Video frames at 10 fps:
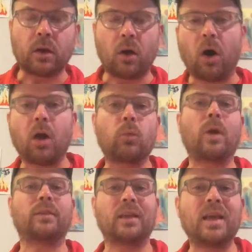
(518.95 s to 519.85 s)
all
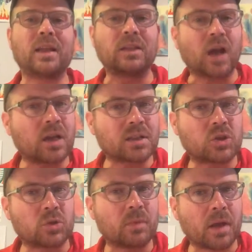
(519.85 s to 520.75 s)
what it does
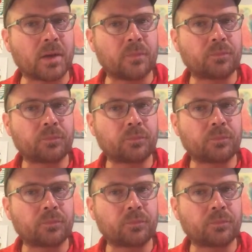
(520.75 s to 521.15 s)
to me,